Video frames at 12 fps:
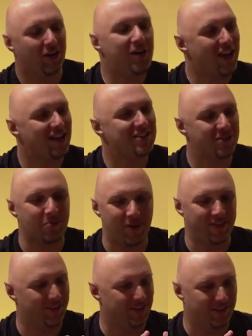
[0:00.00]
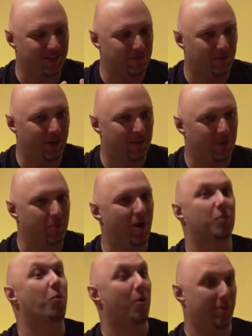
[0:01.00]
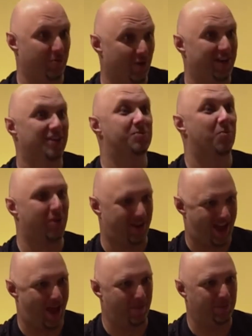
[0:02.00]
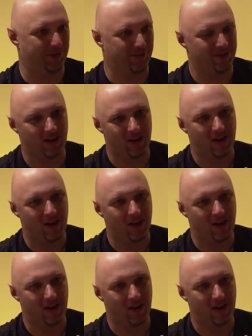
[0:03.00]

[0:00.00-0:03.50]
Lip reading: could ask you one that where we wonder what we read is what happened.